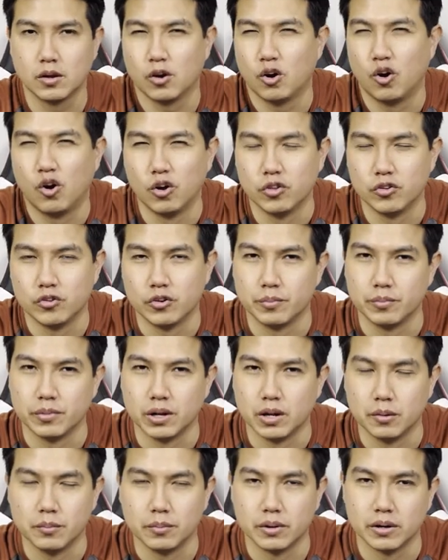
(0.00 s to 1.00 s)
100
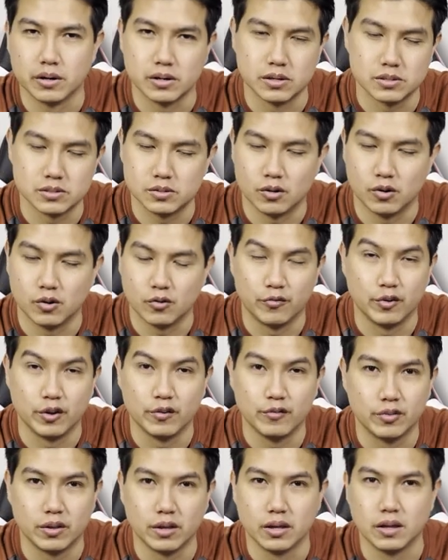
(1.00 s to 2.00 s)
millimeters or
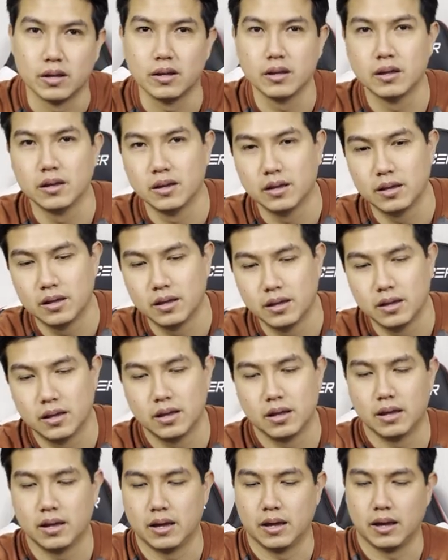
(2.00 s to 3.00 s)
50
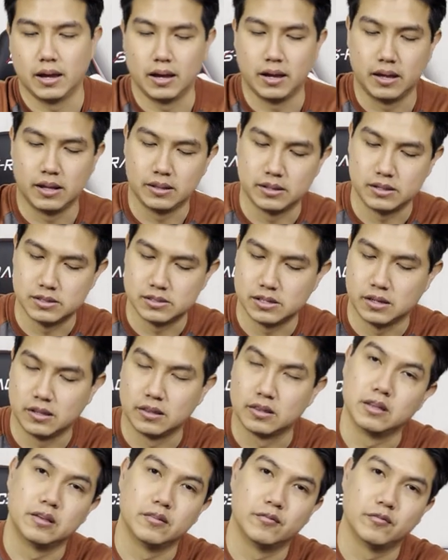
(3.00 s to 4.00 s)
and the same
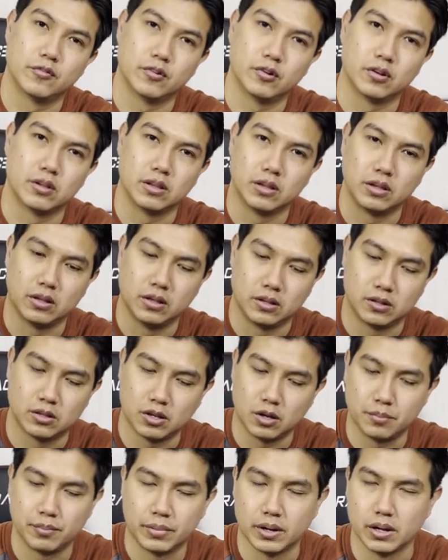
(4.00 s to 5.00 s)
thing for the
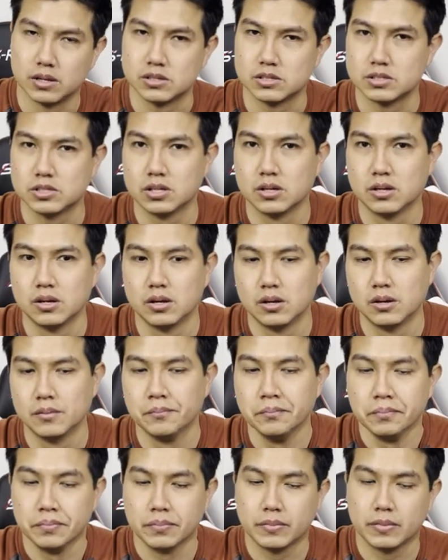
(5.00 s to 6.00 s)
top edge
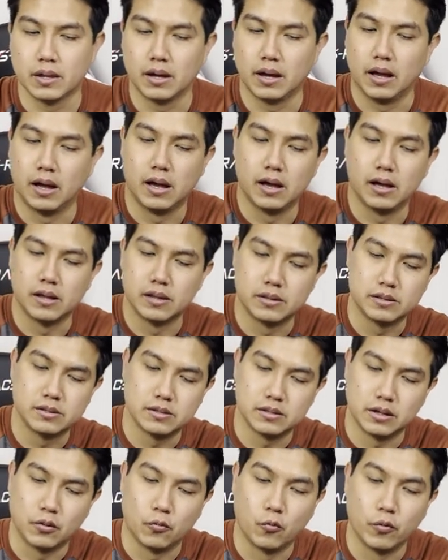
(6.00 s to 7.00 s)
uh,
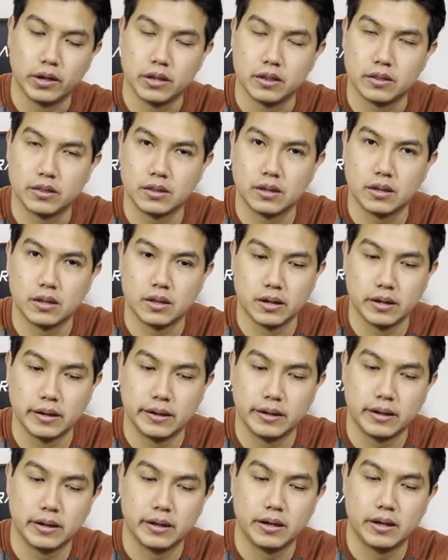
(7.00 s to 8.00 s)
the width
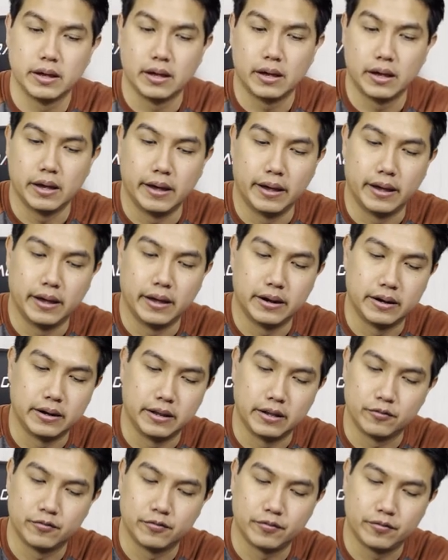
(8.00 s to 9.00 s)
and
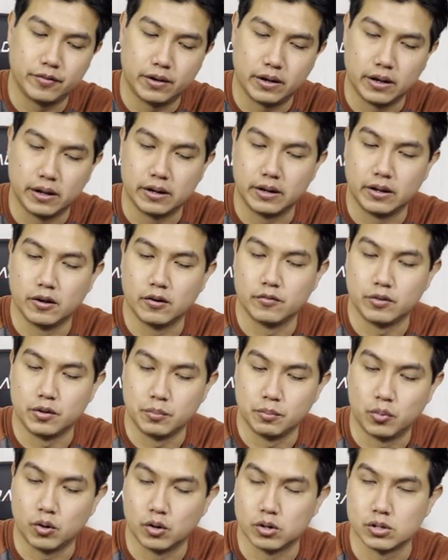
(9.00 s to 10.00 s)
if any of the
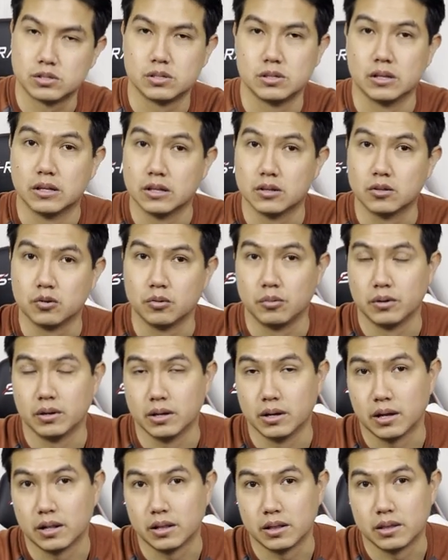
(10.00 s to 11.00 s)
ports need to be
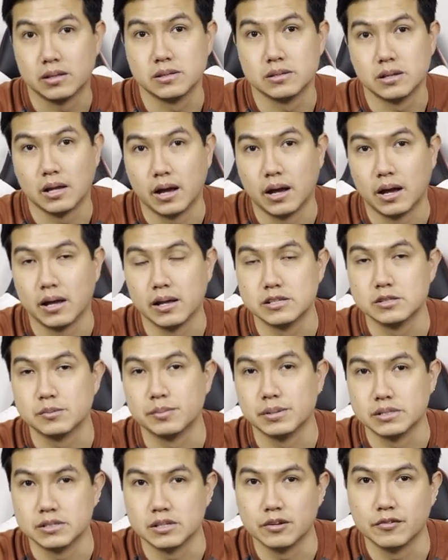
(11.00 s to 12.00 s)
at uh,
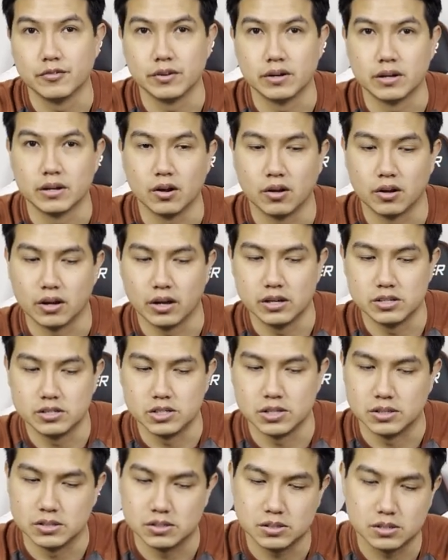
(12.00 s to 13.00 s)
specific
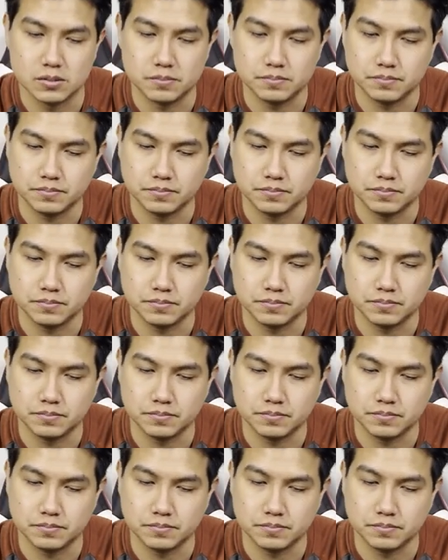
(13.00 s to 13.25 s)
locations